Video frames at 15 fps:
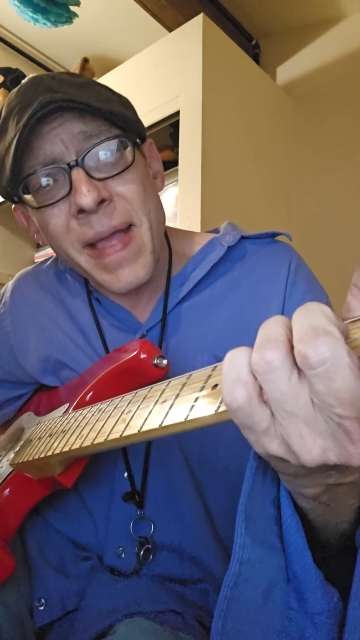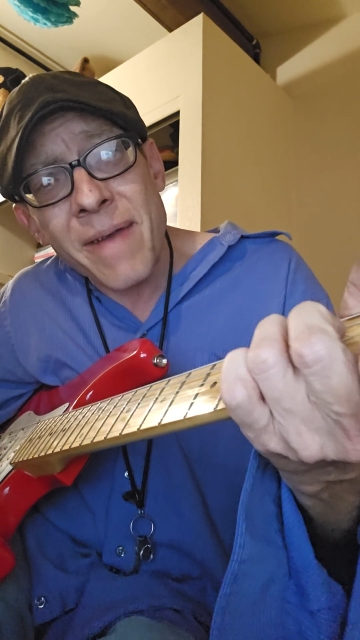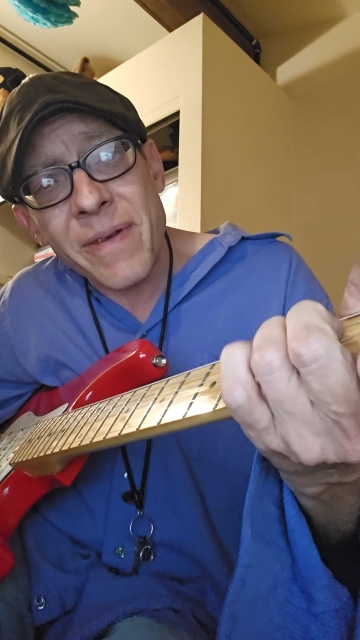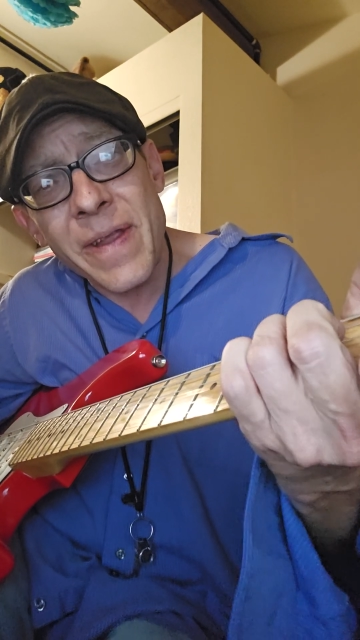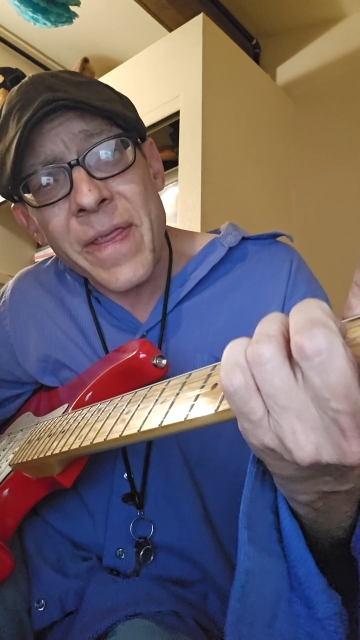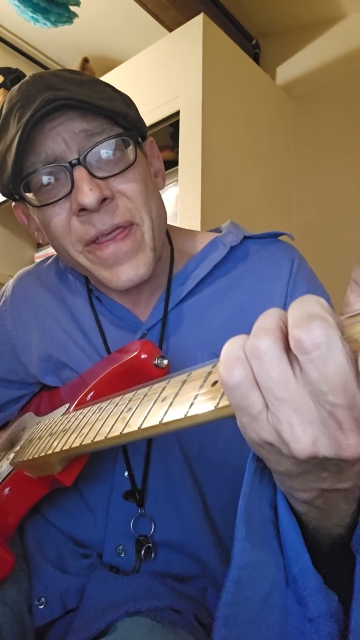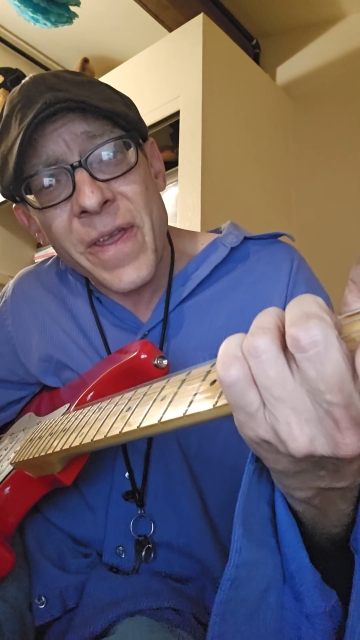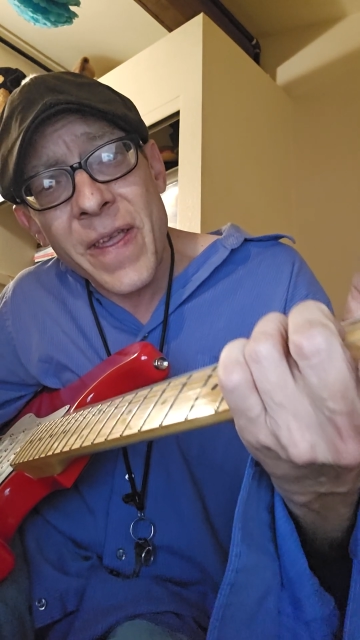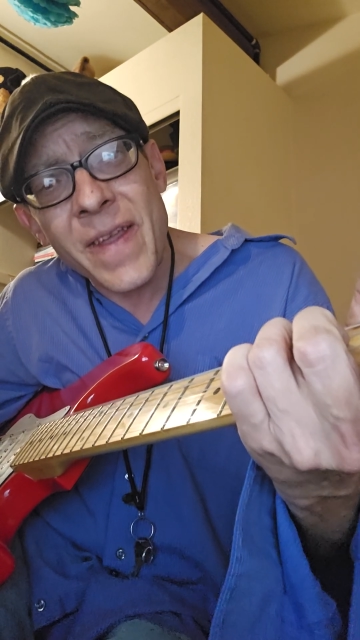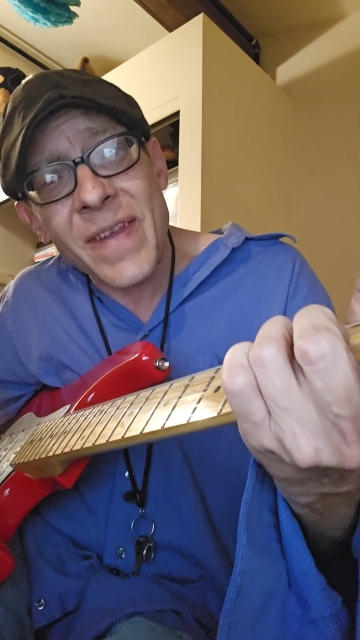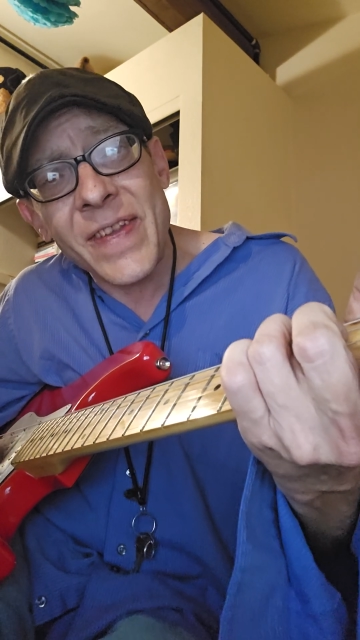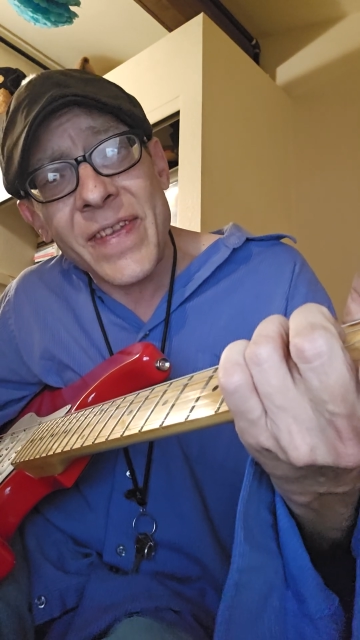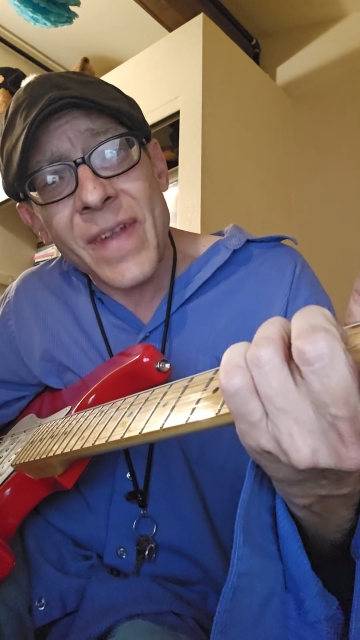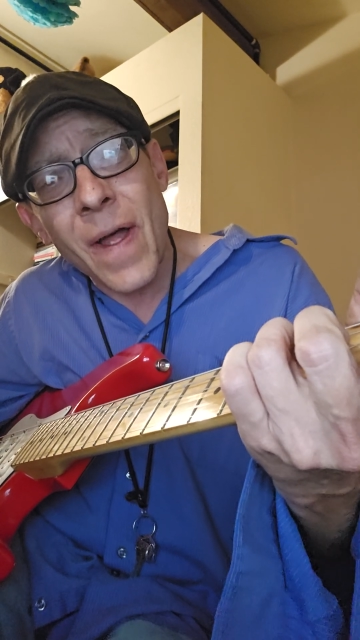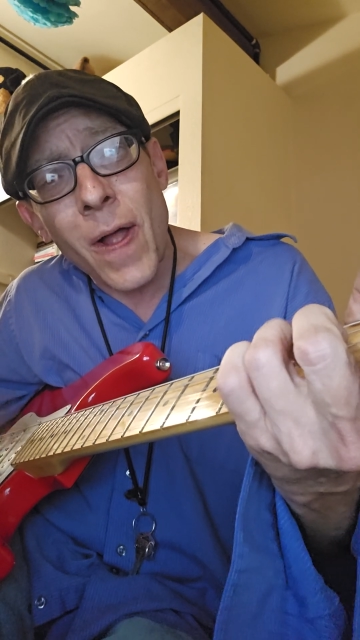Everything
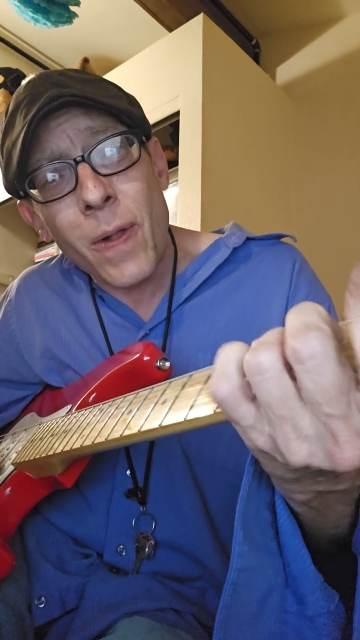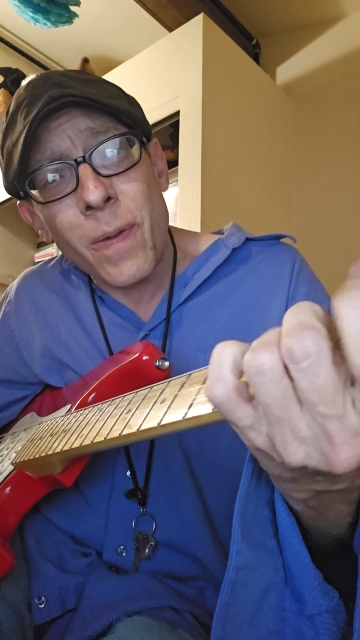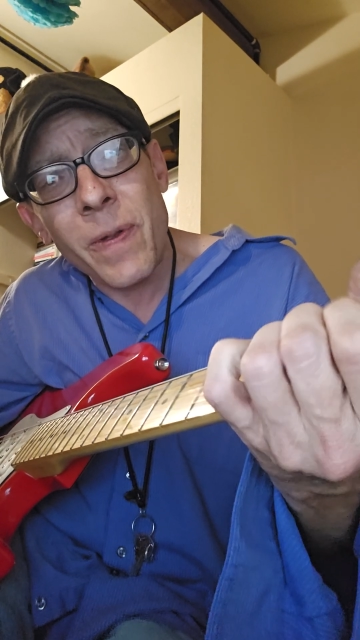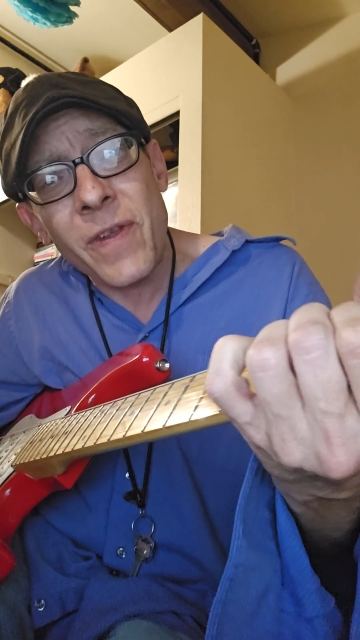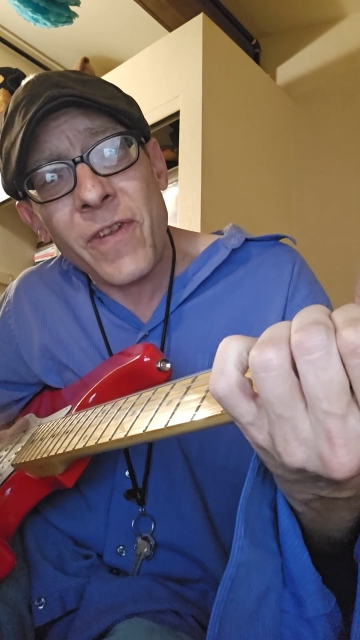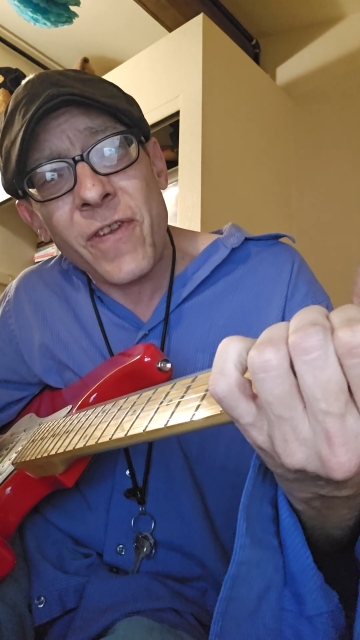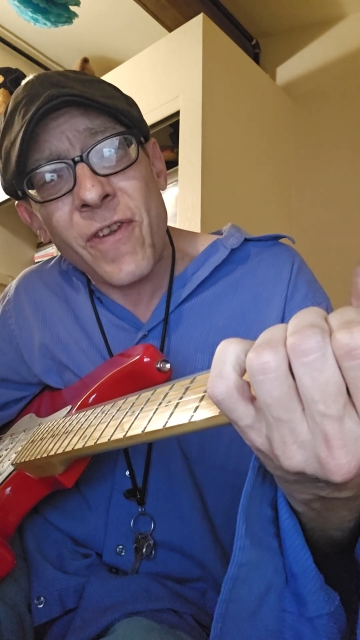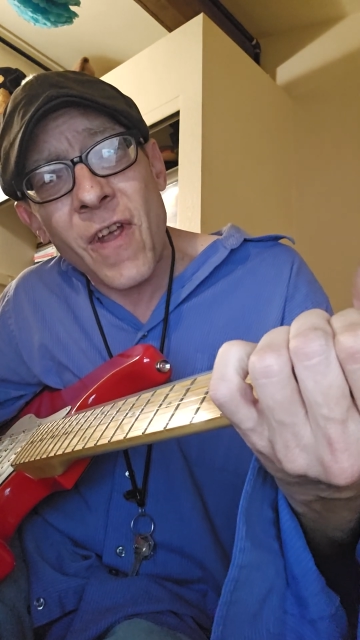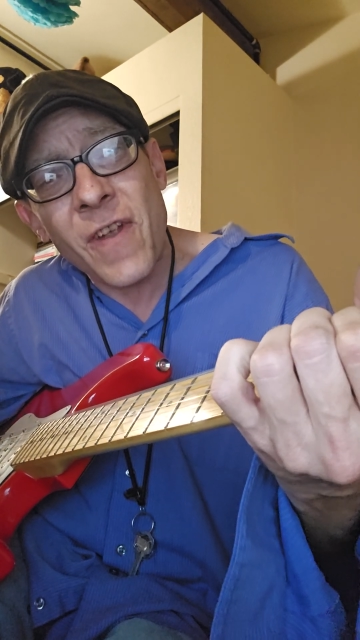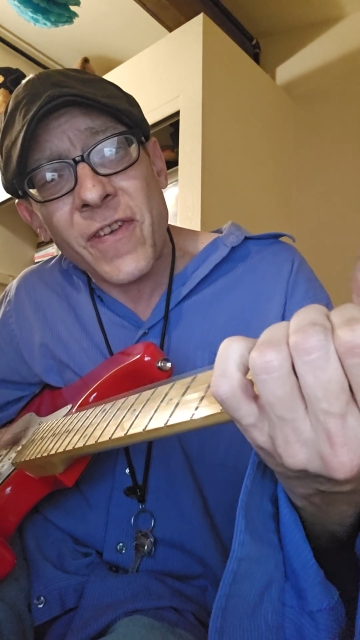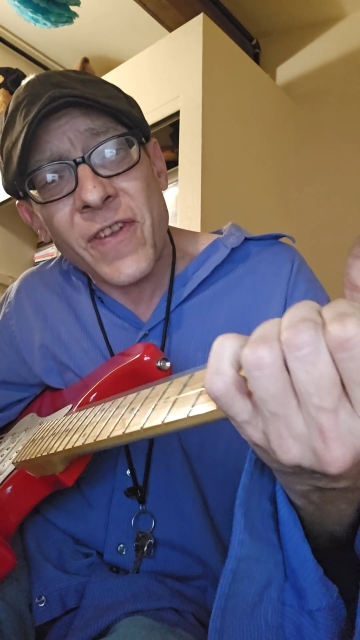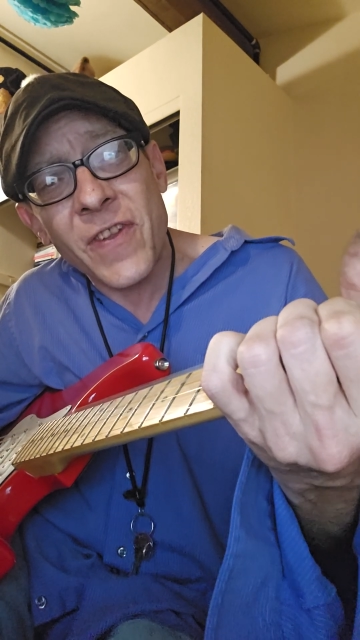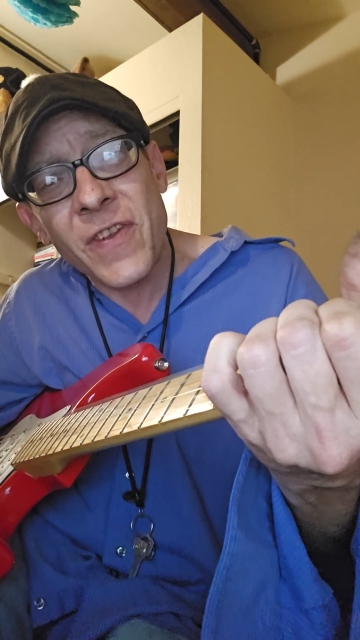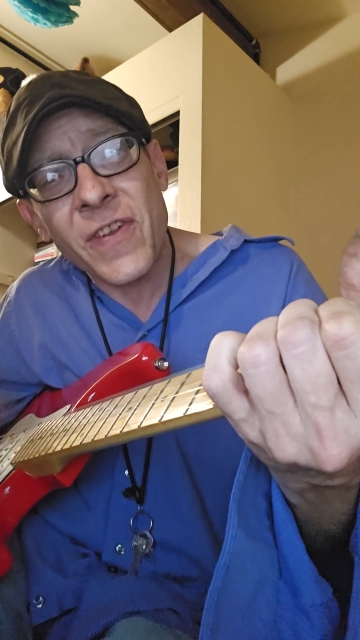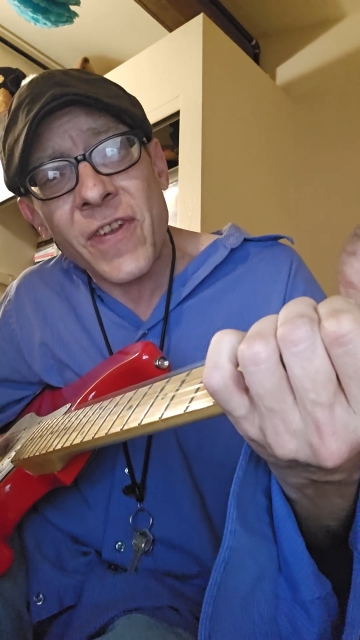is always
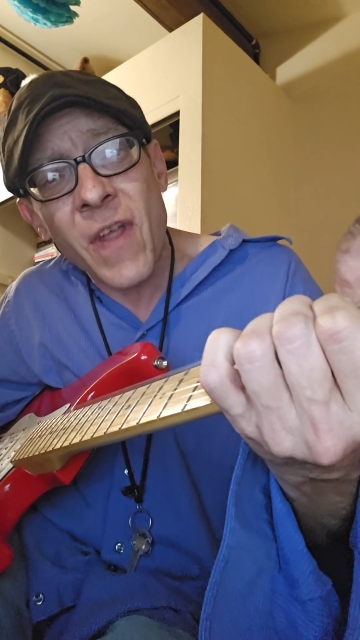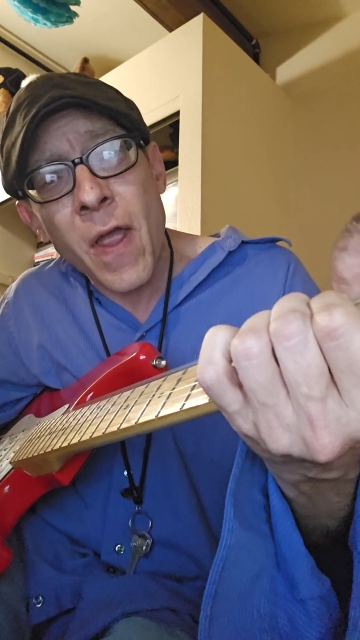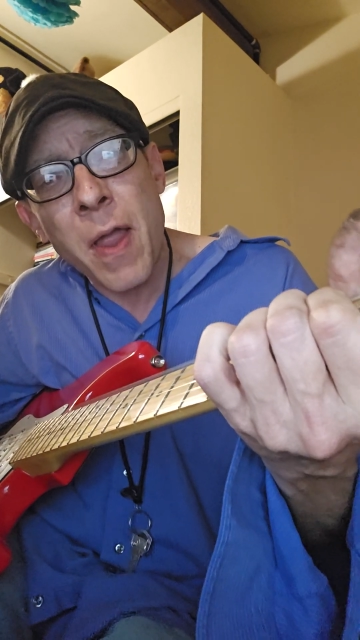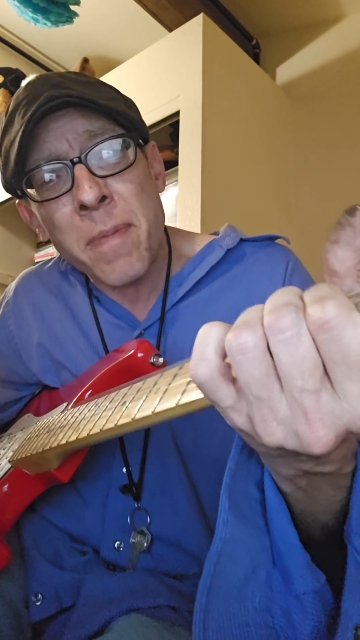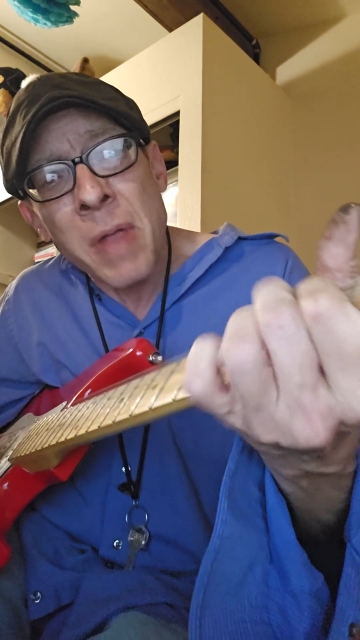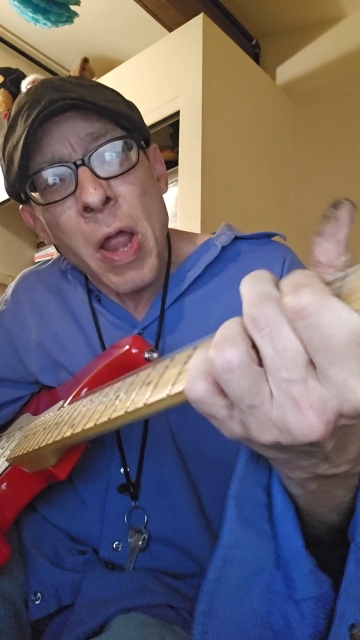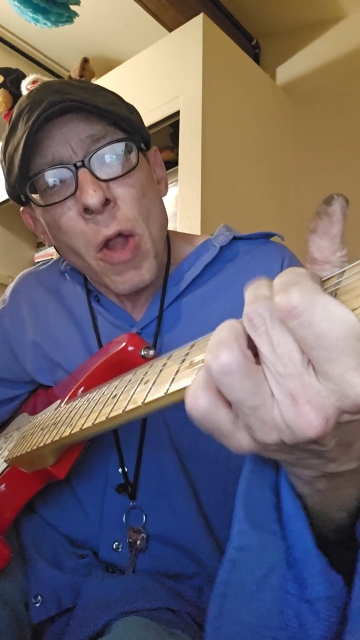just the same.